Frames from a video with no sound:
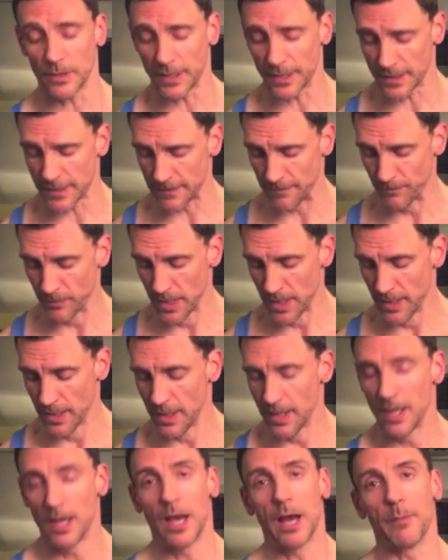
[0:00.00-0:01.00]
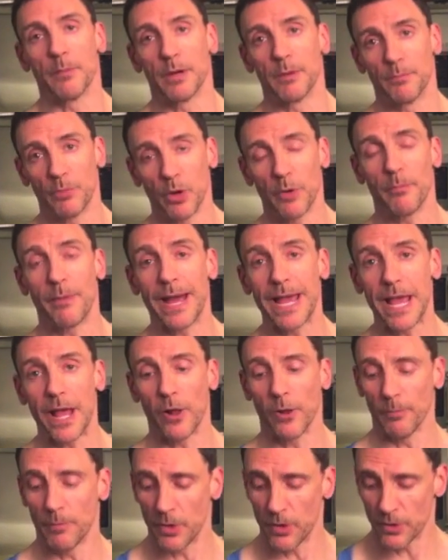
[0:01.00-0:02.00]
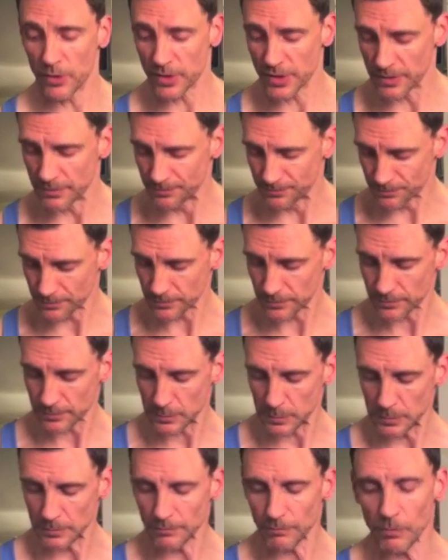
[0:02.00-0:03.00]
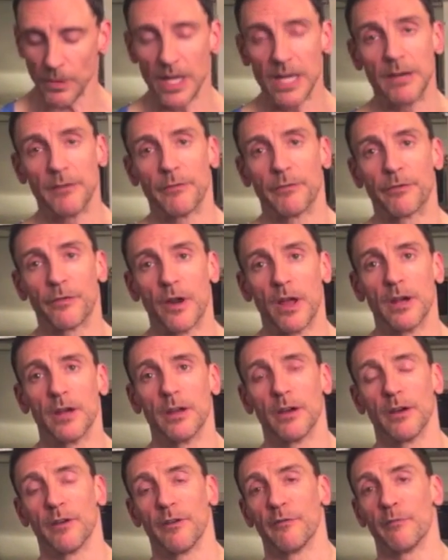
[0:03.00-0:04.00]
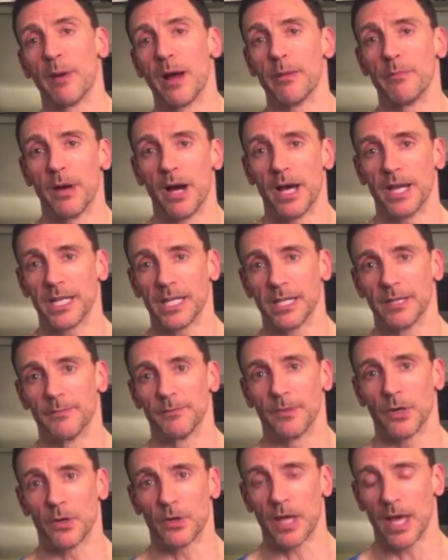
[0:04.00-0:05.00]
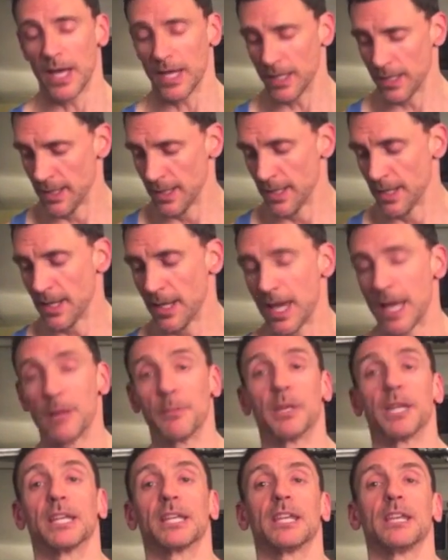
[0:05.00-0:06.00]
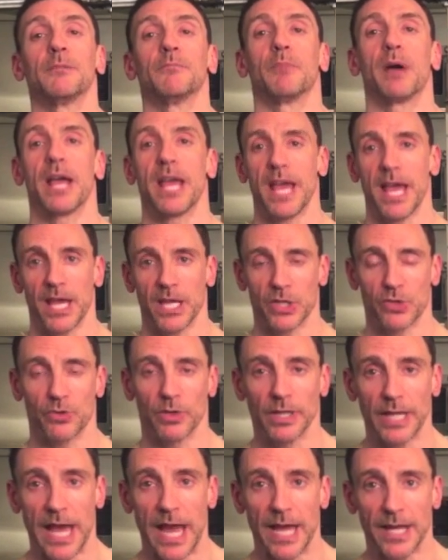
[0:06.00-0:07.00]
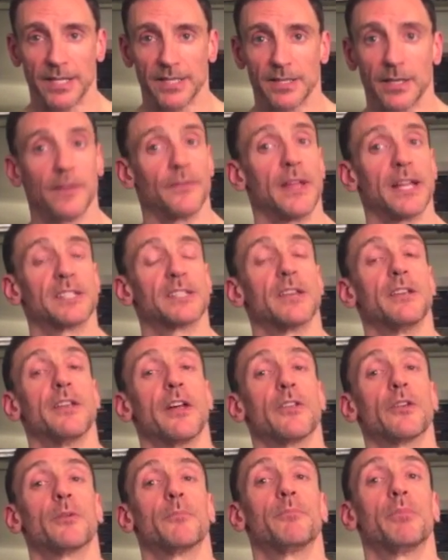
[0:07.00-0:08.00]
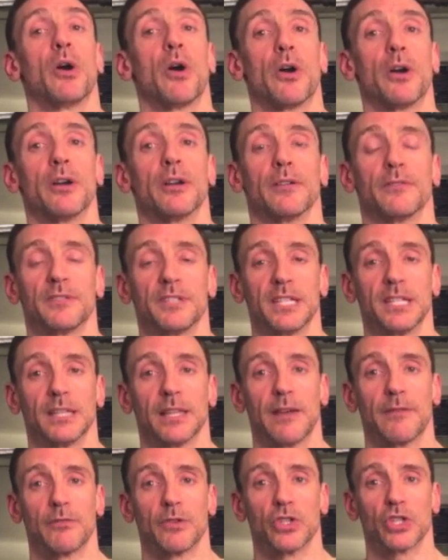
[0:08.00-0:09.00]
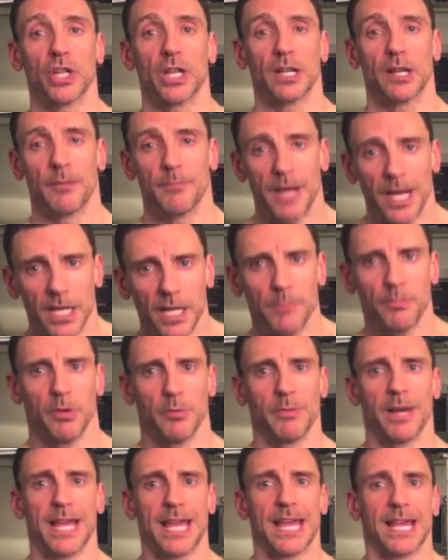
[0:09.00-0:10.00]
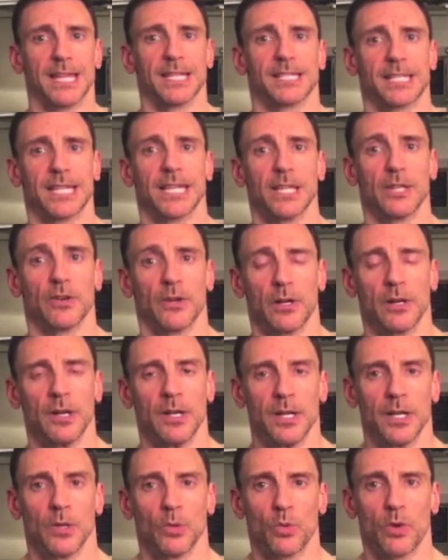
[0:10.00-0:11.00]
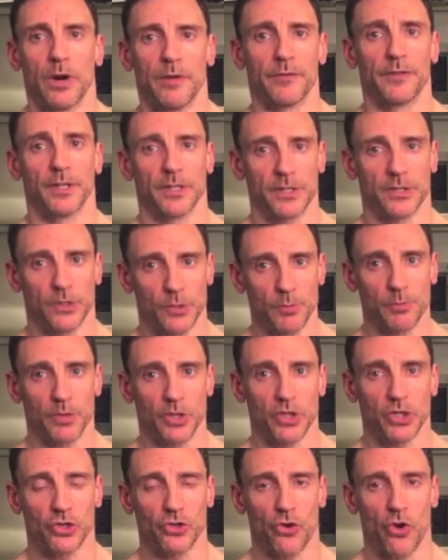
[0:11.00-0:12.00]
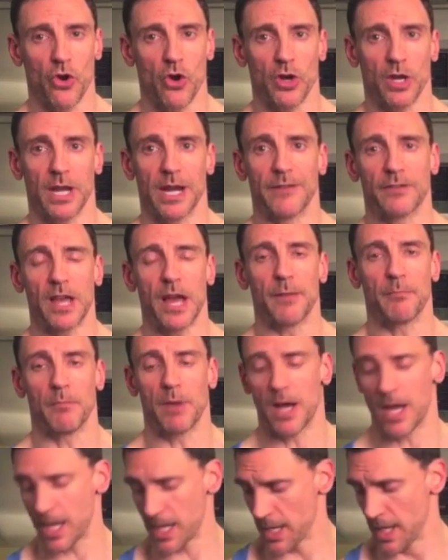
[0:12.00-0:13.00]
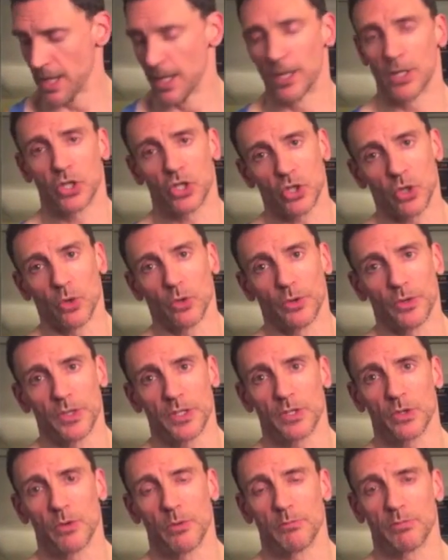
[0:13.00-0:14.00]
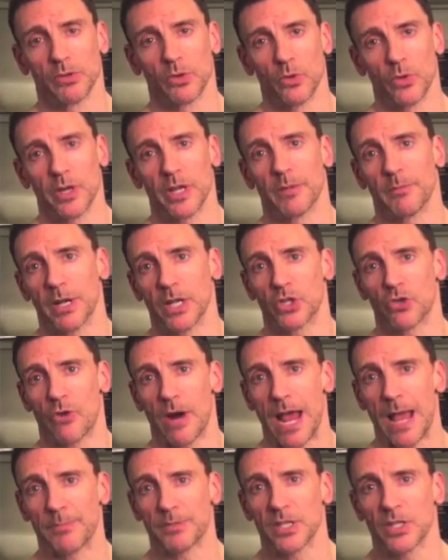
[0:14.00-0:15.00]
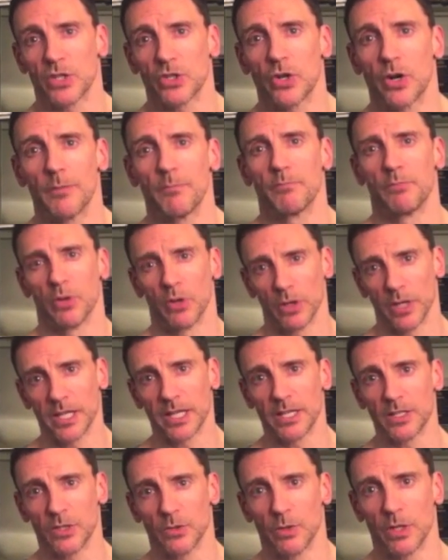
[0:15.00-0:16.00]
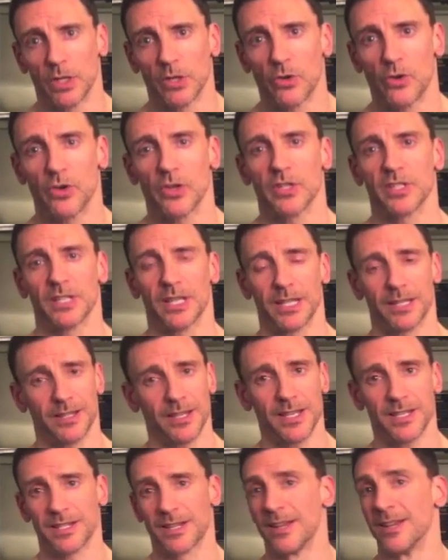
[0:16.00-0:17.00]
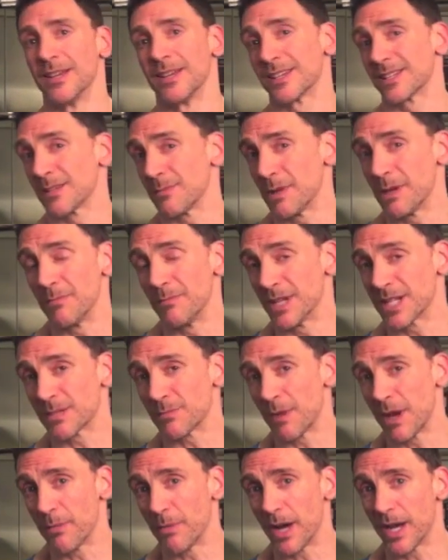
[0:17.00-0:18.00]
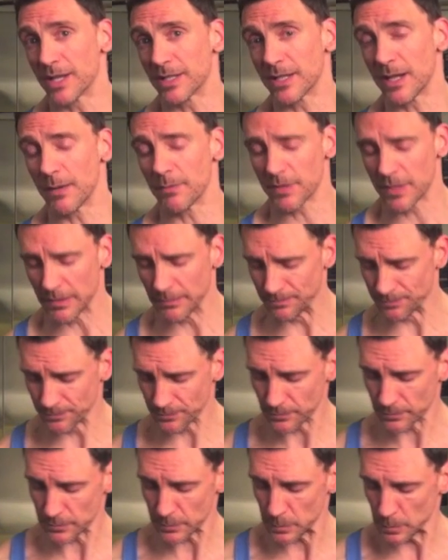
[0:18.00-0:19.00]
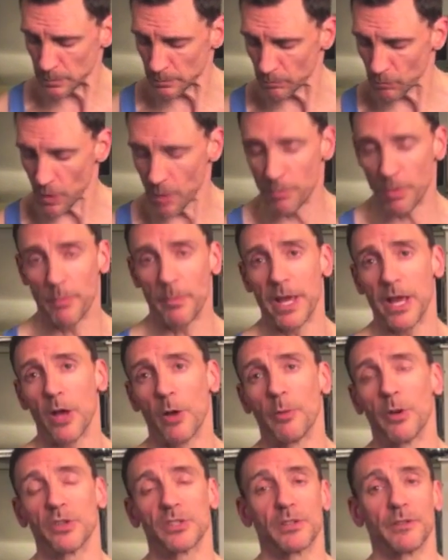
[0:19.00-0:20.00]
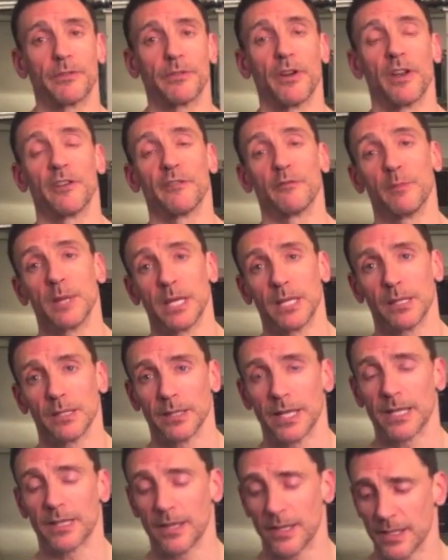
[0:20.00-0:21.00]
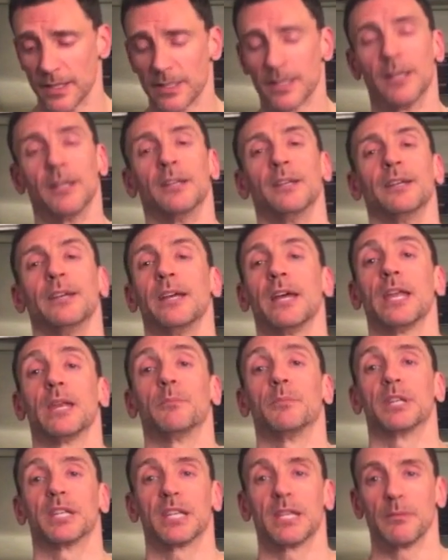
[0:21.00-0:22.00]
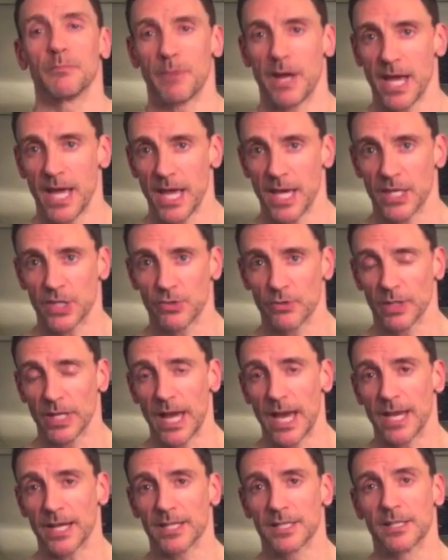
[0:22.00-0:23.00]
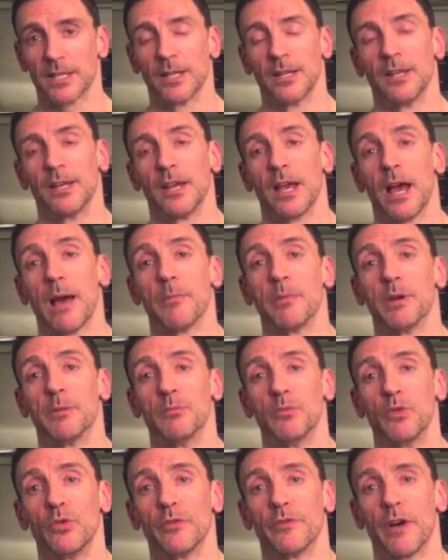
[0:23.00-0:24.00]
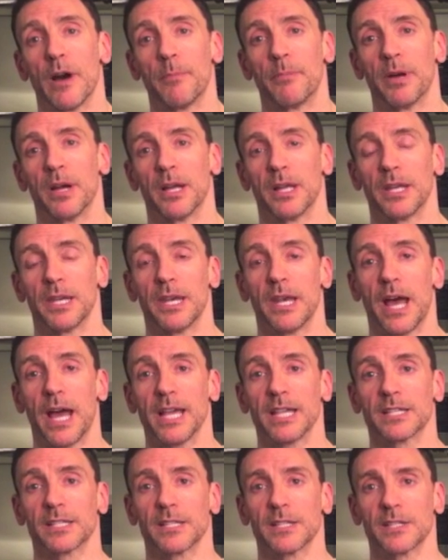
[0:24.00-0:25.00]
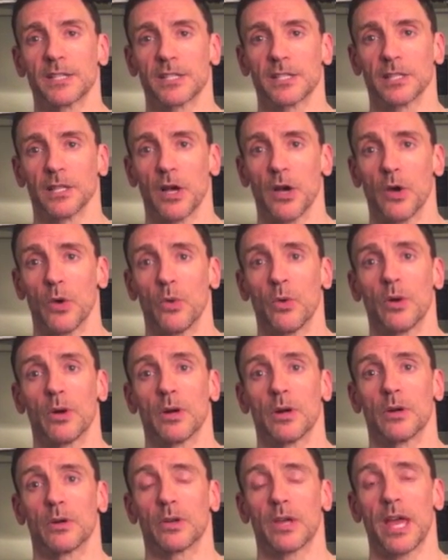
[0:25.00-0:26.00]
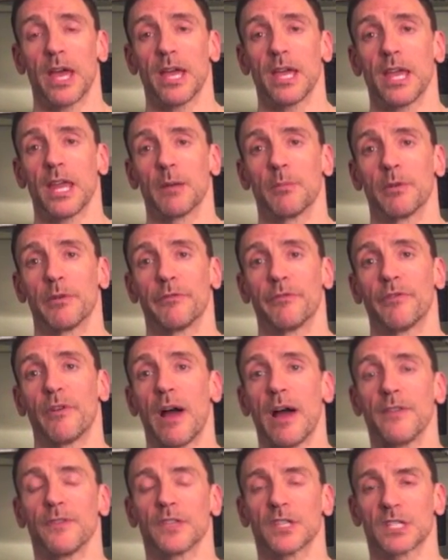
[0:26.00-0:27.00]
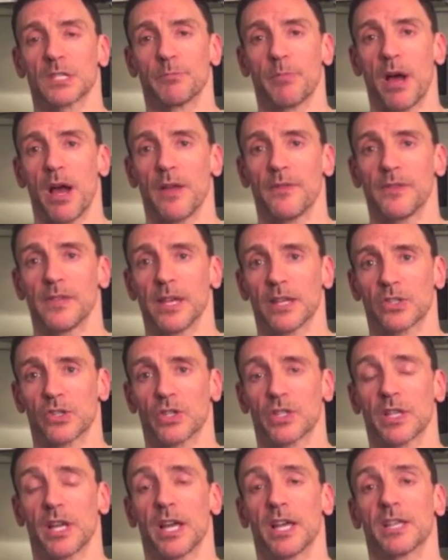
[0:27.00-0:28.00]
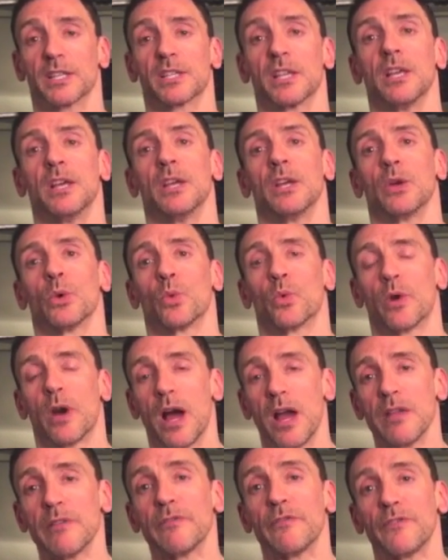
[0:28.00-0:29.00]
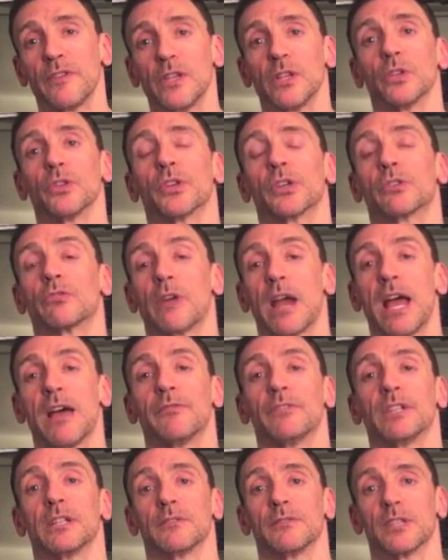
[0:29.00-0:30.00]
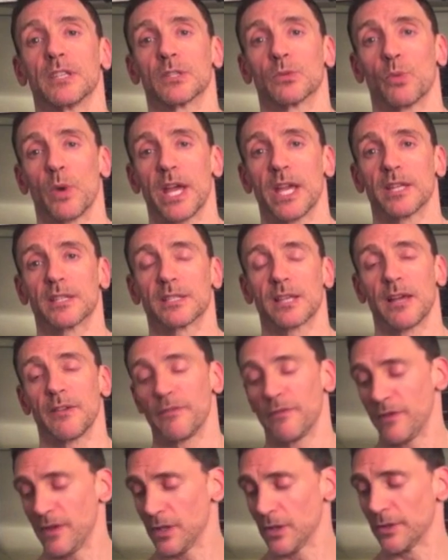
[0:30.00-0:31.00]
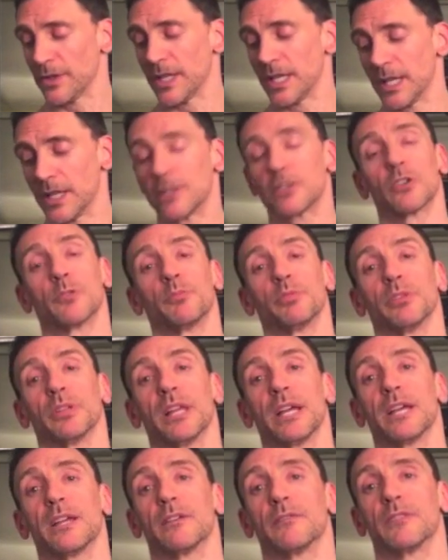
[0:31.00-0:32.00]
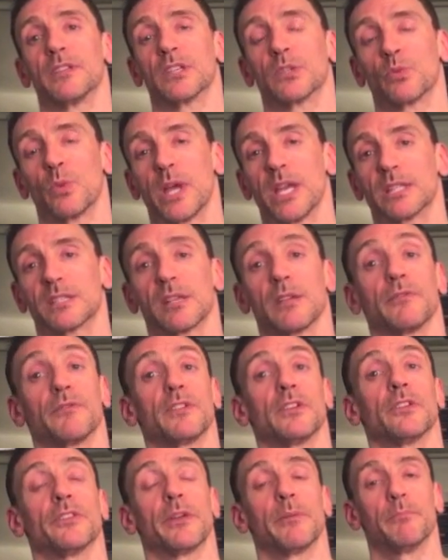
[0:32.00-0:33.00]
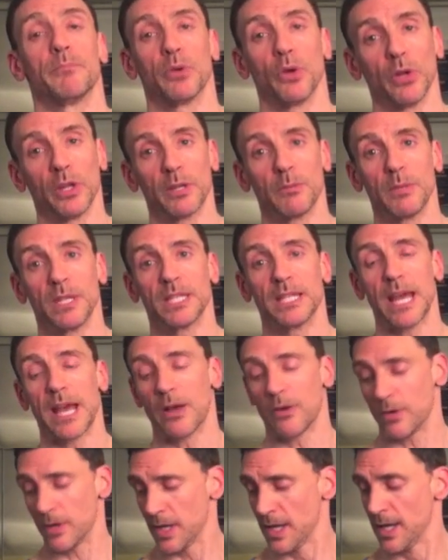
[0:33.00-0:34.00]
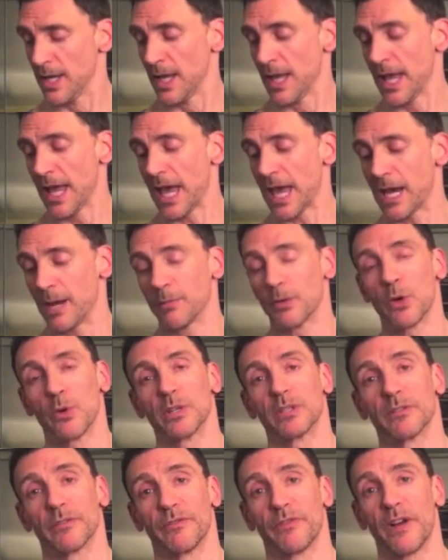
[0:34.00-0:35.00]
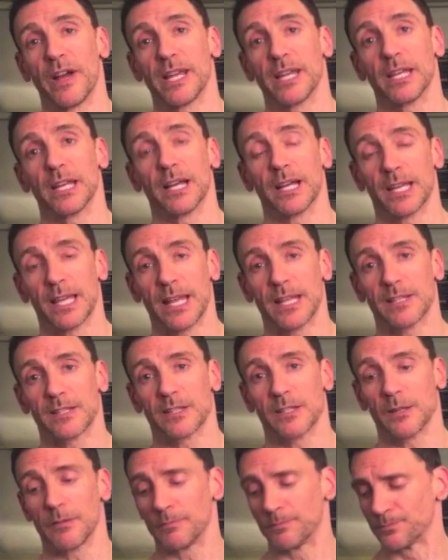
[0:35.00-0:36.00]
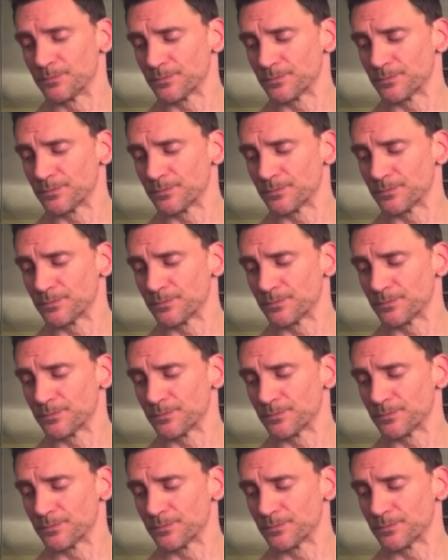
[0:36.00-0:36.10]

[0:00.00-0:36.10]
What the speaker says: this. I'm going to put my elbows in front of my body, okay? And I'm going to keep my hands relaxed. That's another part of deleveraging. I'm not going to put my hands here where I feel super strong and I've got my shoulders to employ and my traps and start pulling and doing curls like this, because I'm going to miss my biceps. Put my elbows in front of me like this, and I'm going to keep my hands relaxed. I'm going to move up nice and slow, okay? And I'm going to find the spot in the exercise where I feel the gravity of these weights. I feel the interplay of these weights. I feel them pulling me down, and I'm going to fight against them.